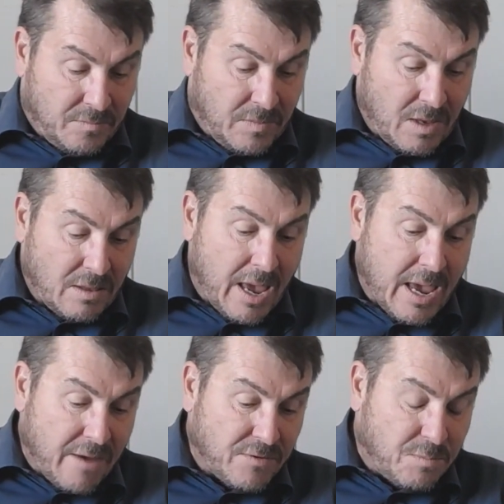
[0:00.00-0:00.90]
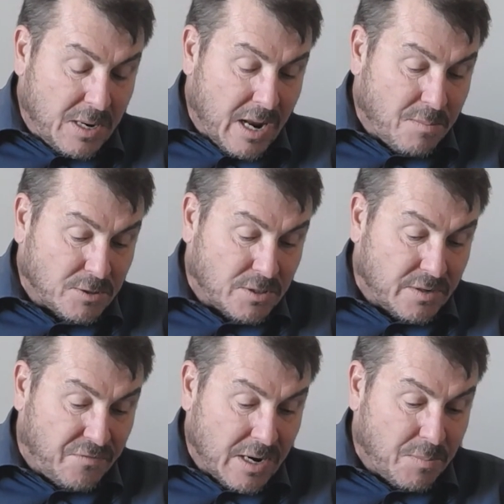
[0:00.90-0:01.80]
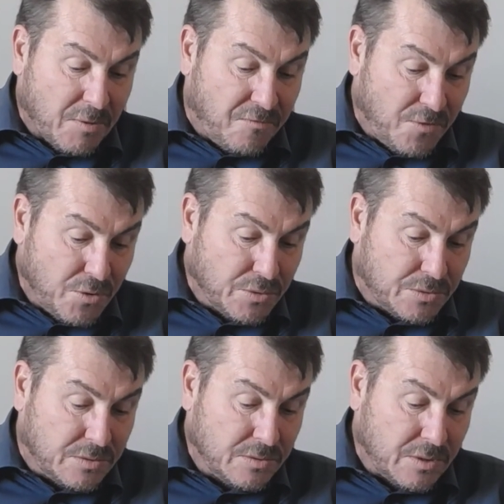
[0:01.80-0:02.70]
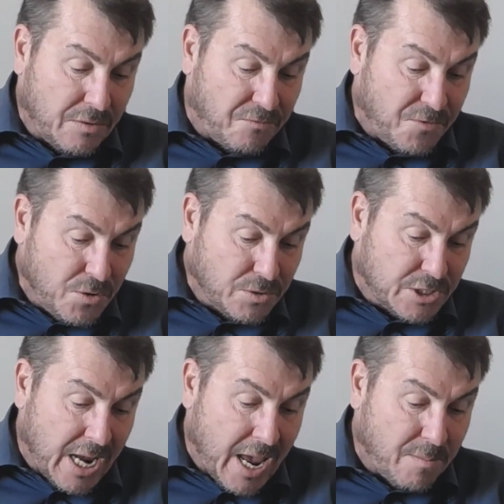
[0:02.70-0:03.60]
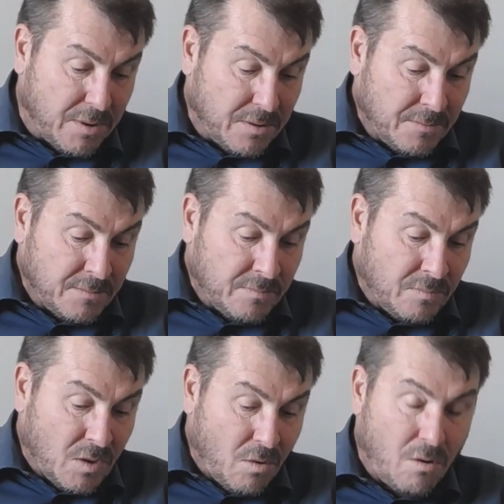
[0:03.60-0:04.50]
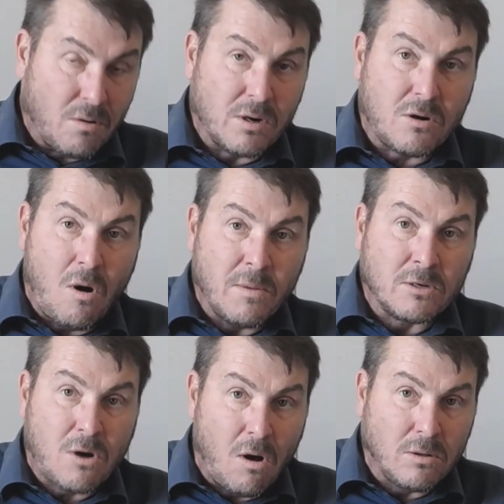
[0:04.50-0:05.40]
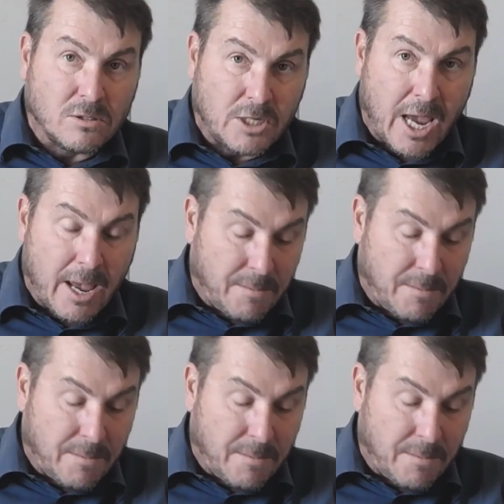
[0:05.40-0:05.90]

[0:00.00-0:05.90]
they haven't been able to develop a flu jab or a common cold jab